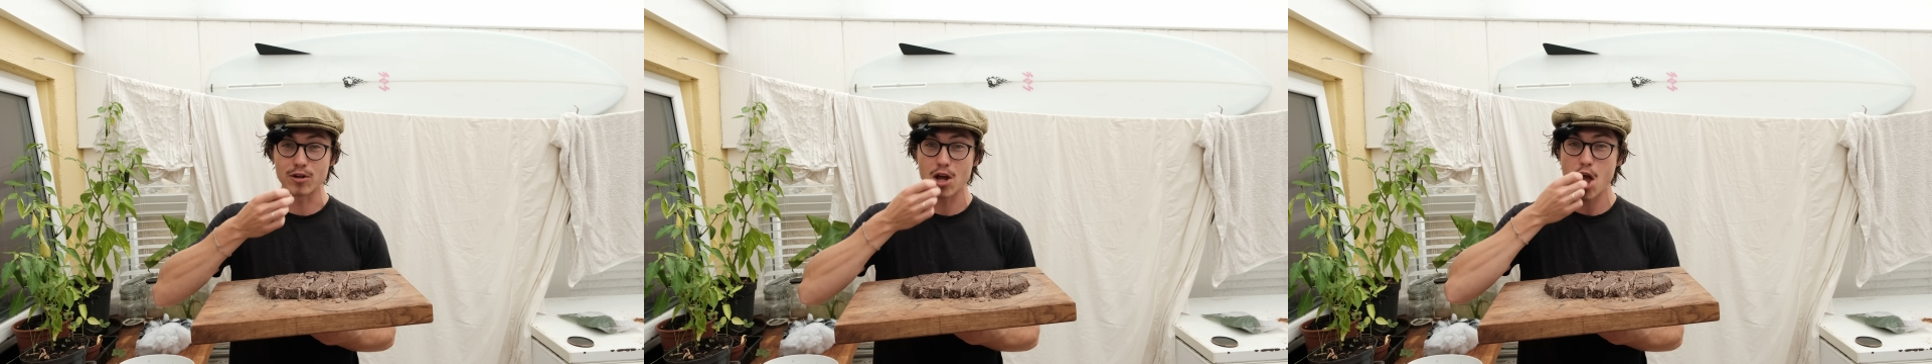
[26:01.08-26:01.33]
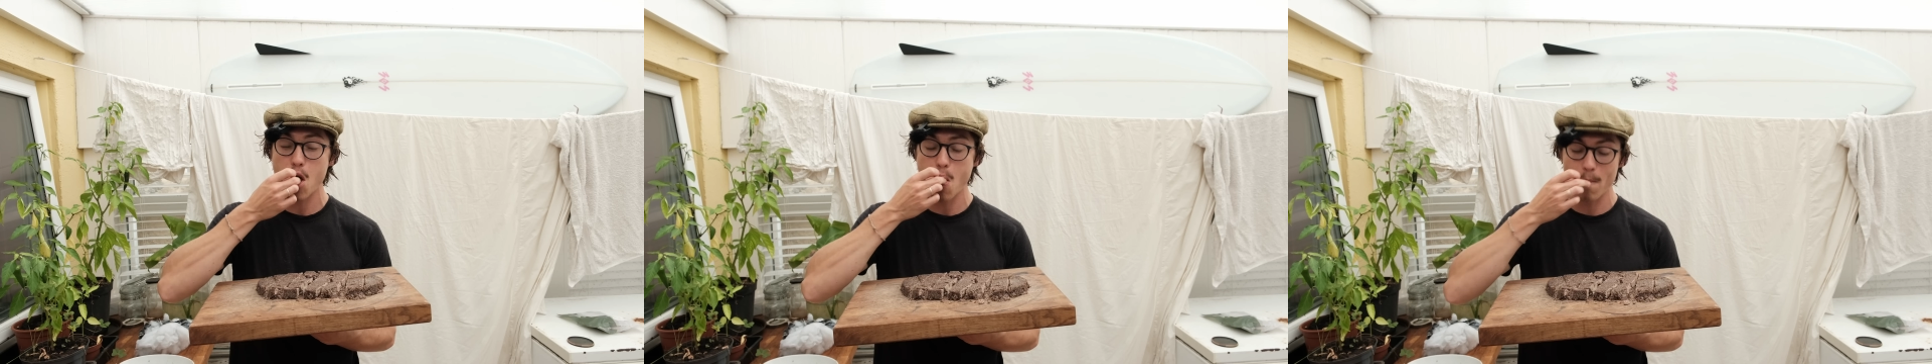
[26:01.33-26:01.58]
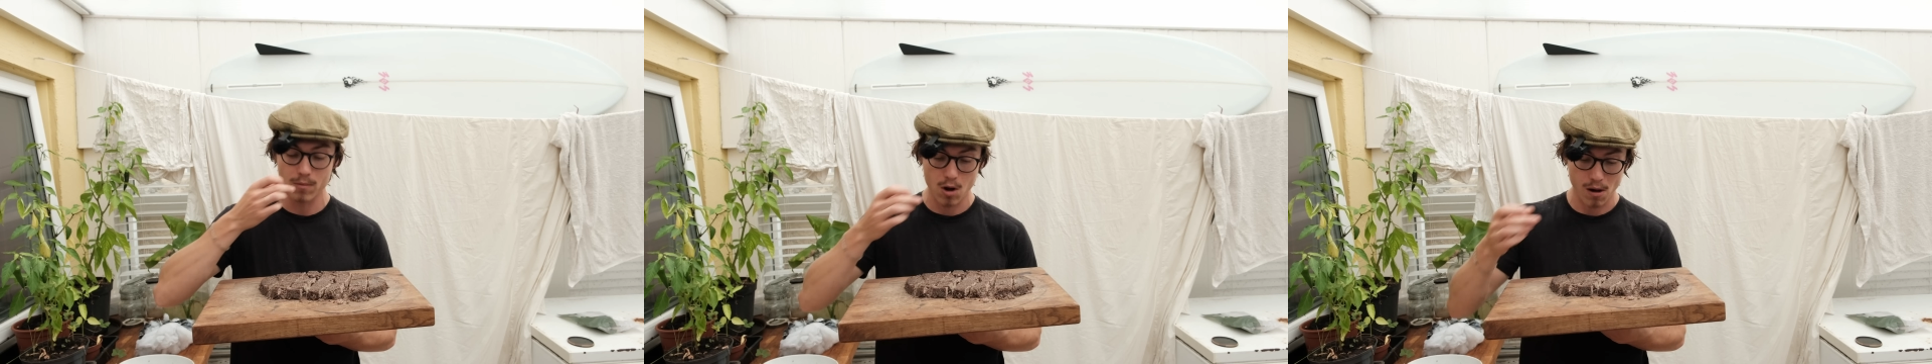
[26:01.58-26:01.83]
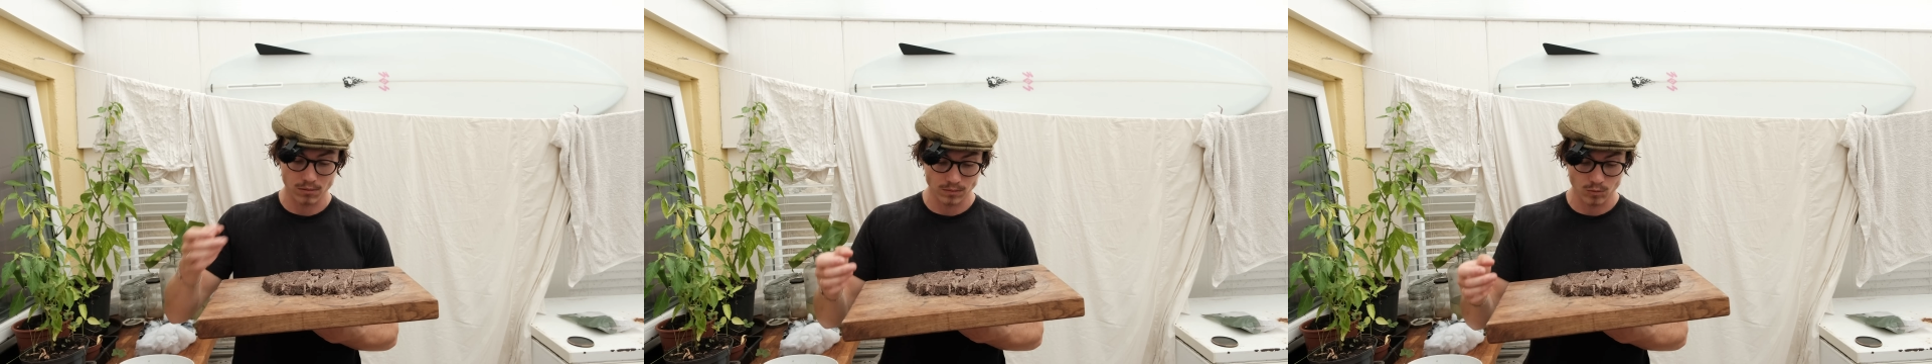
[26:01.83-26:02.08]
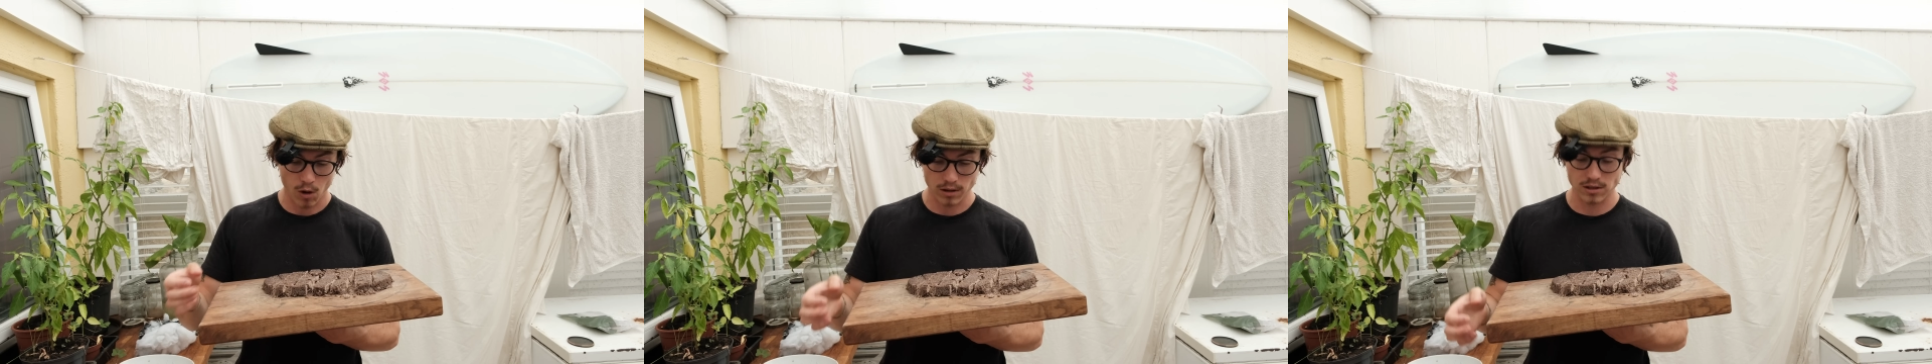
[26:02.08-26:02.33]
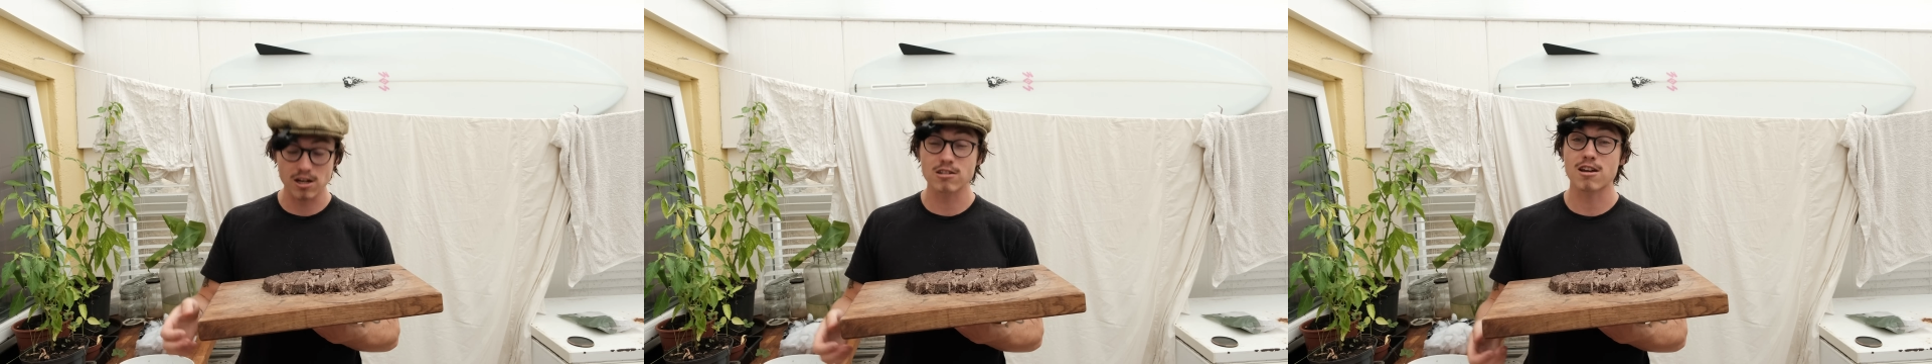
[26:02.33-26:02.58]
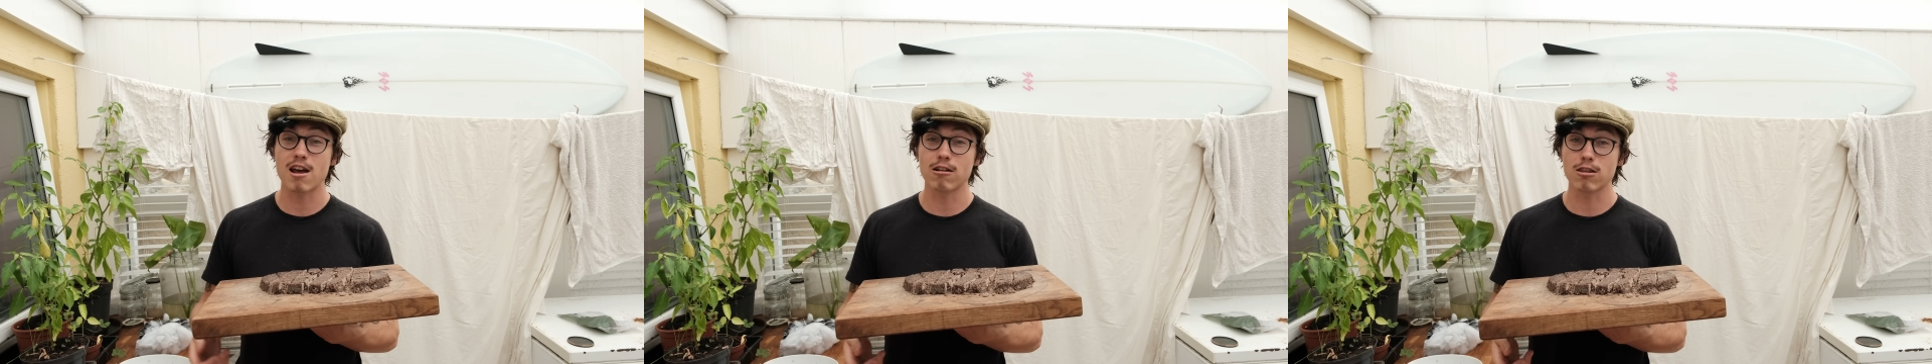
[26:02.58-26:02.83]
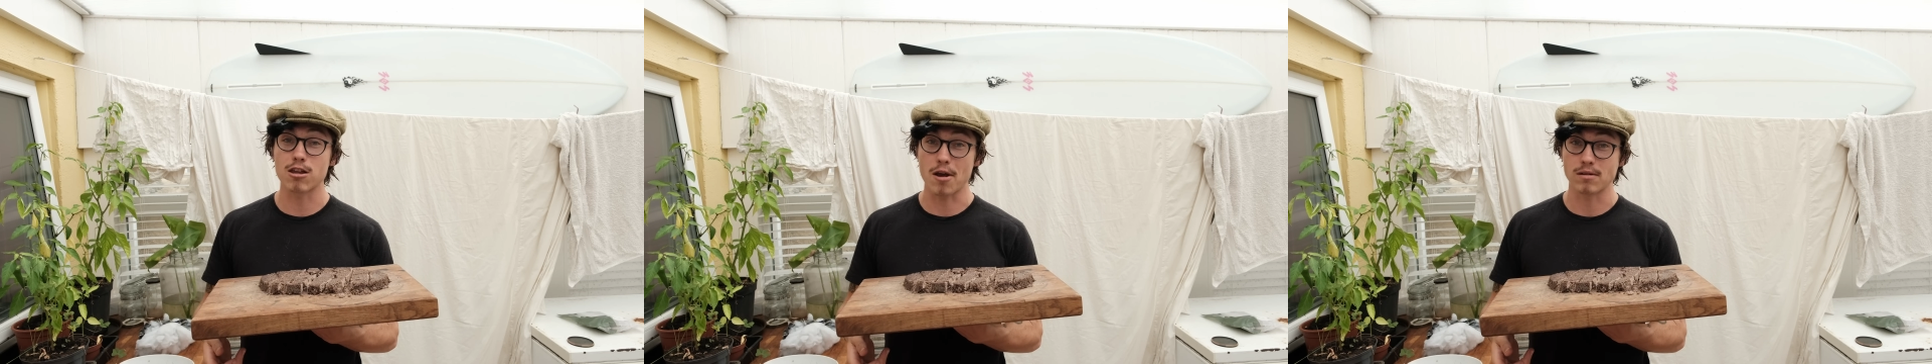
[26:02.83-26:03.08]
It tastes
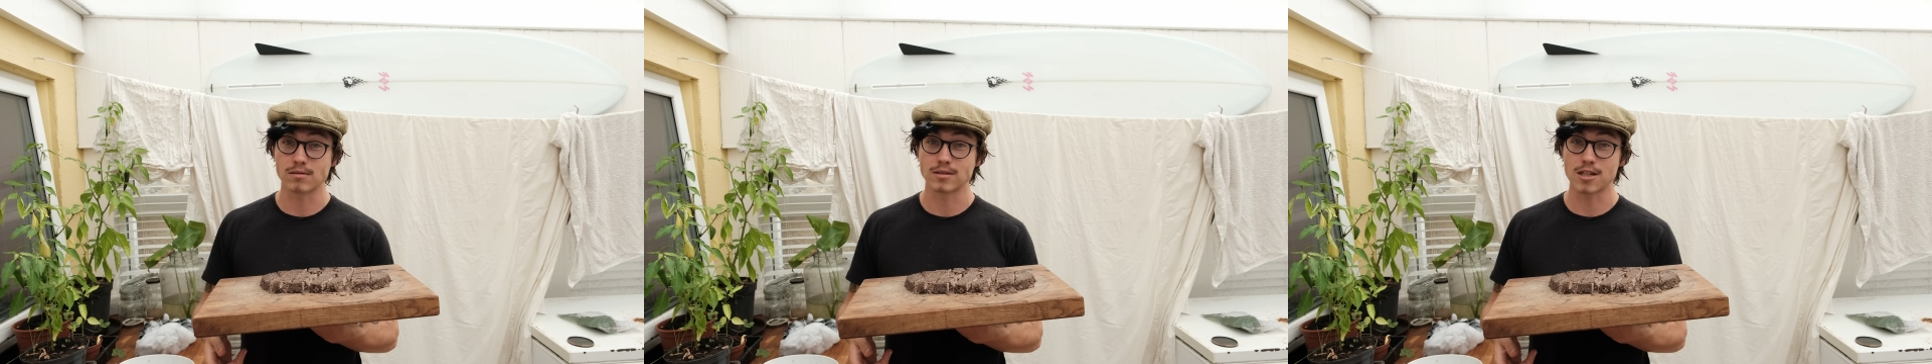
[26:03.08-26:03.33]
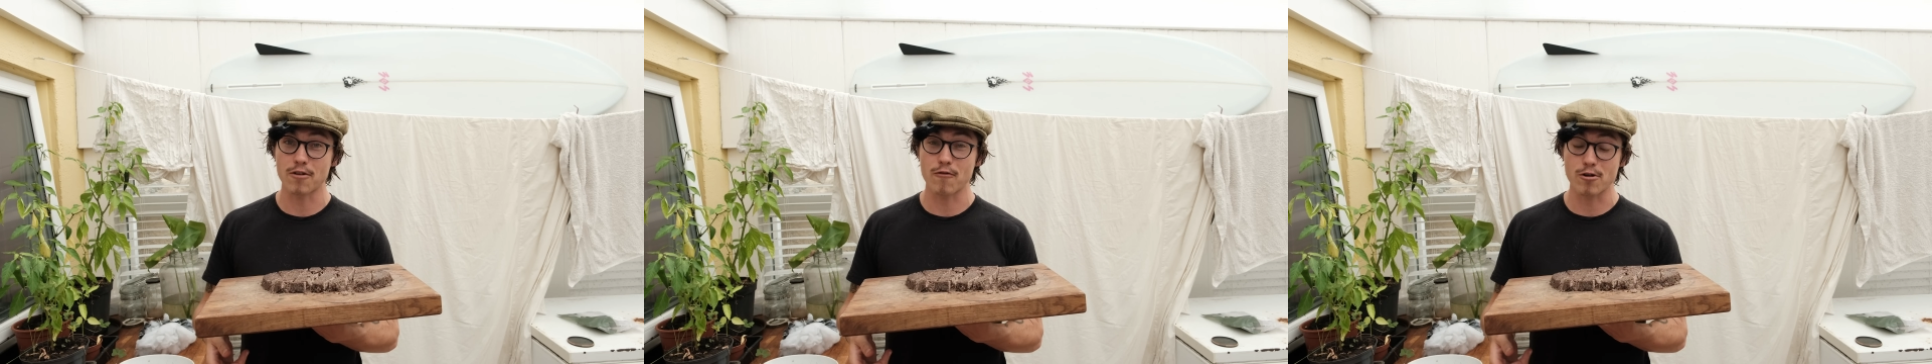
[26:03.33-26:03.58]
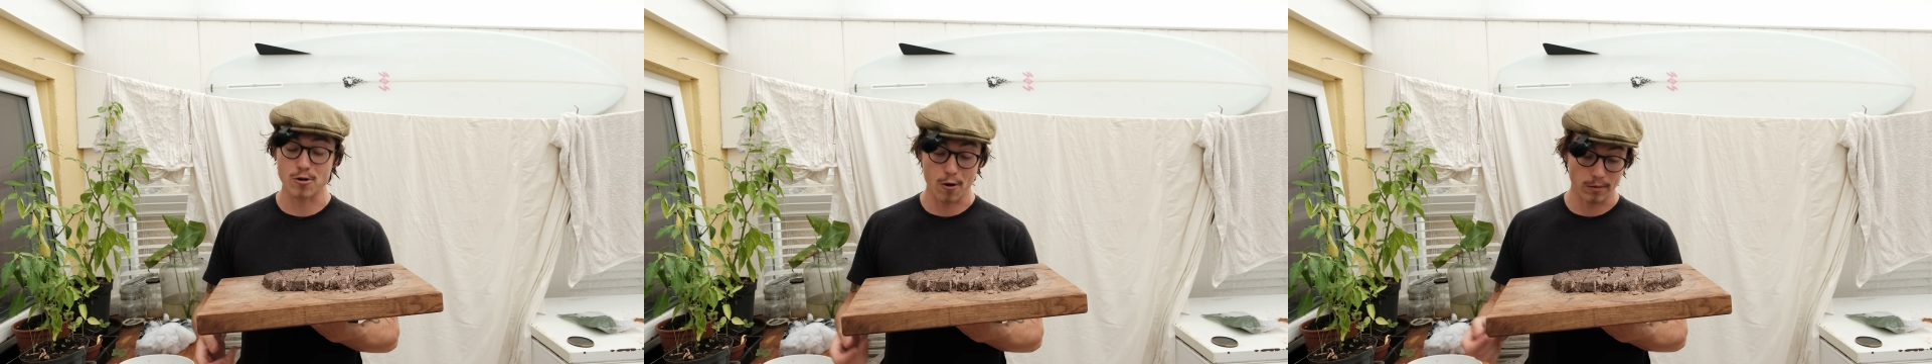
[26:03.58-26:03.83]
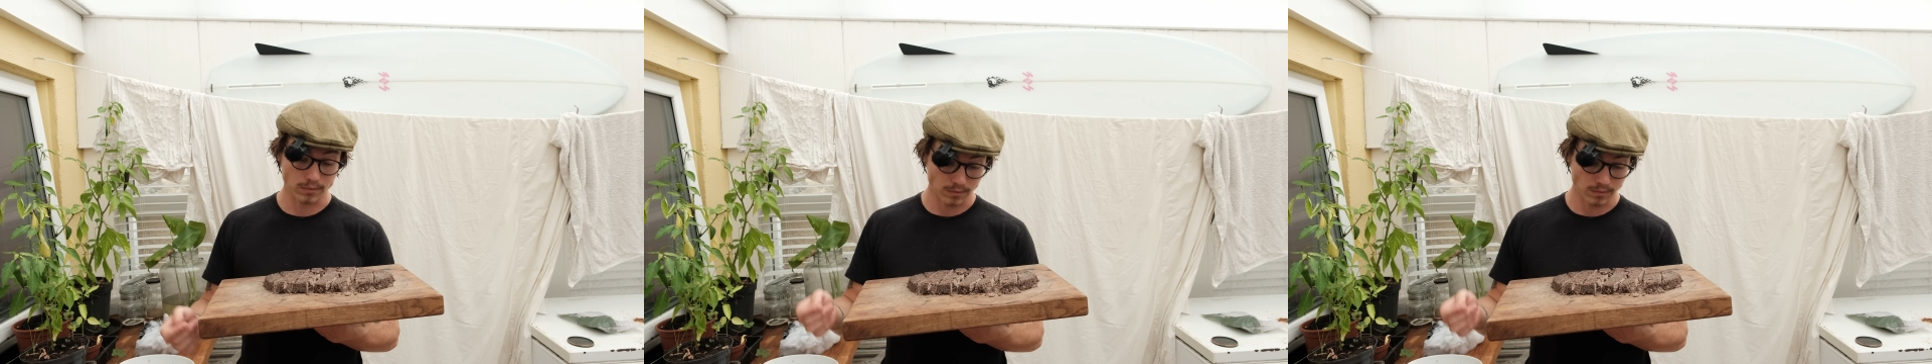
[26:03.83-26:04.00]
healthy, that's for sure.